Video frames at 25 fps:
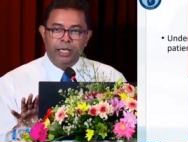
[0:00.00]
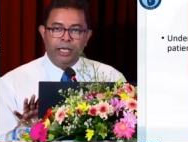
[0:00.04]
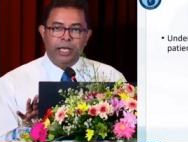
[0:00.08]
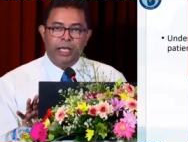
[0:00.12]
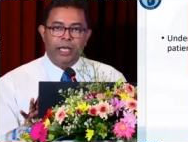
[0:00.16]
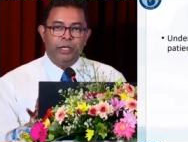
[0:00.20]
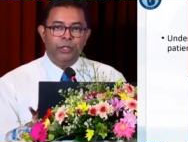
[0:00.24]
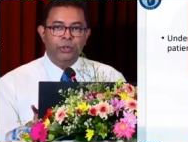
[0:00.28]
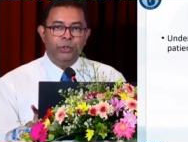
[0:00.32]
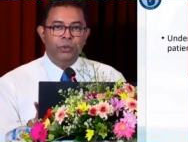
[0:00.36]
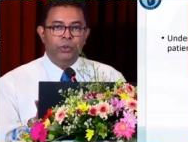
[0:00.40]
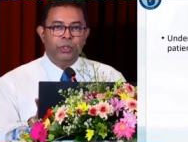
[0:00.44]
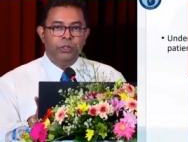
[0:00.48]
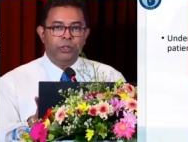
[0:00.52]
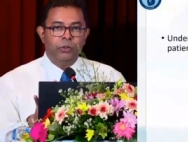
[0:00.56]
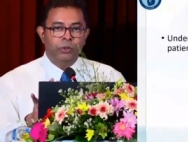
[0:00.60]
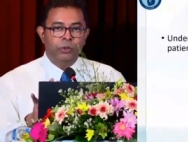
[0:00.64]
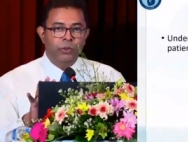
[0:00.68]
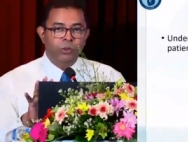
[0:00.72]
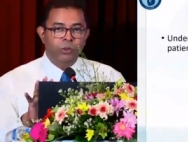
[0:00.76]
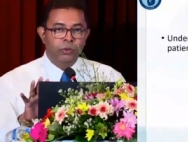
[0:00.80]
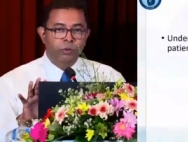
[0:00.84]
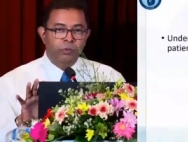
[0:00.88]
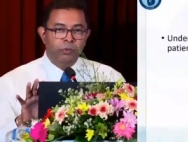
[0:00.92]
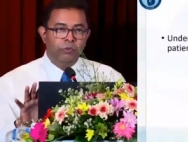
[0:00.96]
and
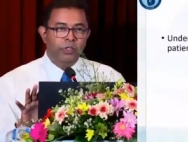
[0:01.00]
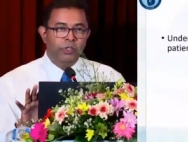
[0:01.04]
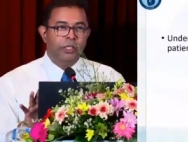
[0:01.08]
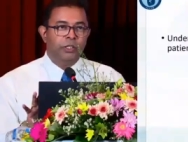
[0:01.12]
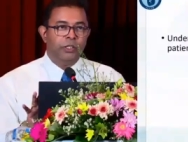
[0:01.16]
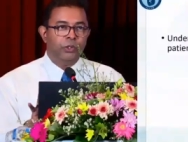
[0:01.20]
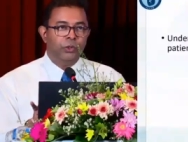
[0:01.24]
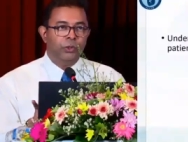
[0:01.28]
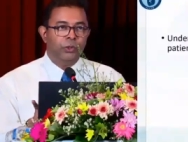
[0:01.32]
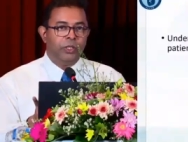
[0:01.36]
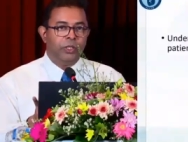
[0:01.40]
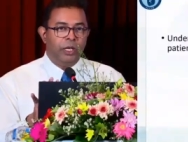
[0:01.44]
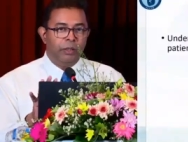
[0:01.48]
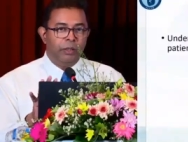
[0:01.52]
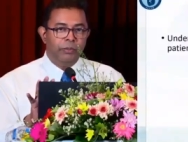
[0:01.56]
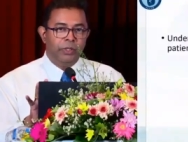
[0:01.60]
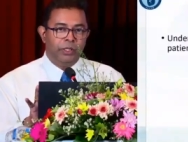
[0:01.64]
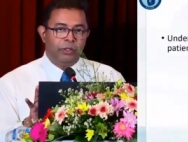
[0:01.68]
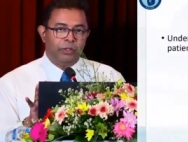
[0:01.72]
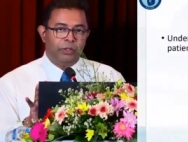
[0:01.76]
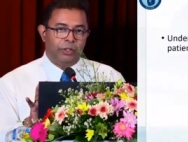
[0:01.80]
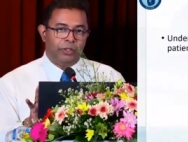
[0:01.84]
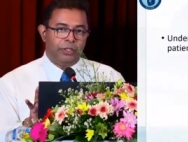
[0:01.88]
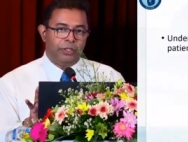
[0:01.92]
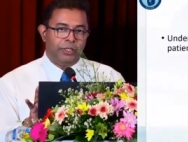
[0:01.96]
whom you come
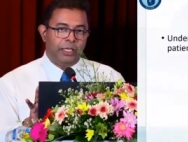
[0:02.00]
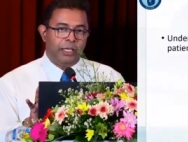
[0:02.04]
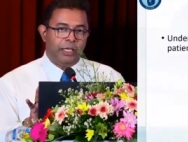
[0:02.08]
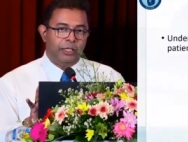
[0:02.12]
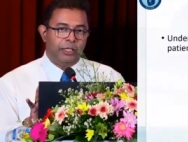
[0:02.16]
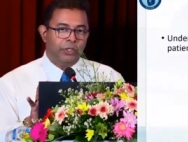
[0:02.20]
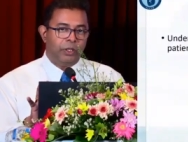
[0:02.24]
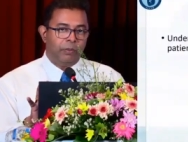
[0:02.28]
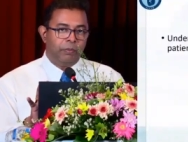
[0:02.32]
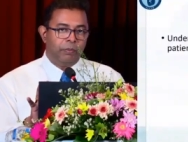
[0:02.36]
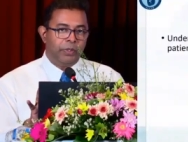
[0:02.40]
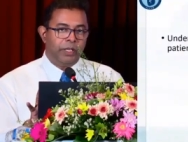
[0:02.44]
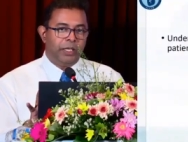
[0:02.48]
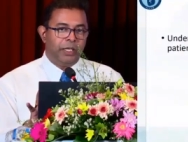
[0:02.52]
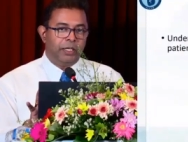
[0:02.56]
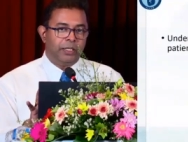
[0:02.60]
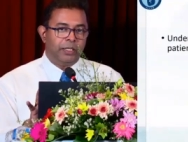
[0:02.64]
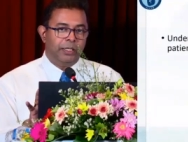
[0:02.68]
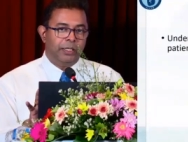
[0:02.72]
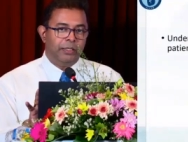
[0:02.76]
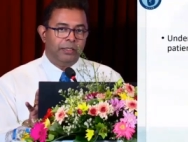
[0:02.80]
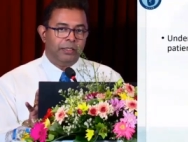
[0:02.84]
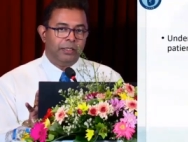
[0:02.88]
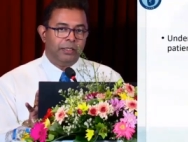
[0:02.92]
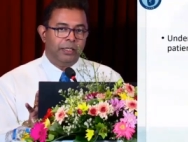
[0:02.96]
across as your
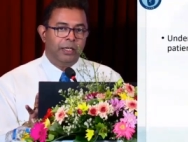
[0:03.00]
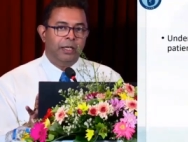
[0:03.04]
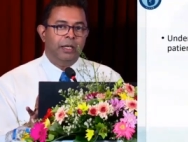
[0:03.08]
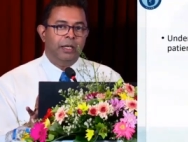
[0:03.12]
patients,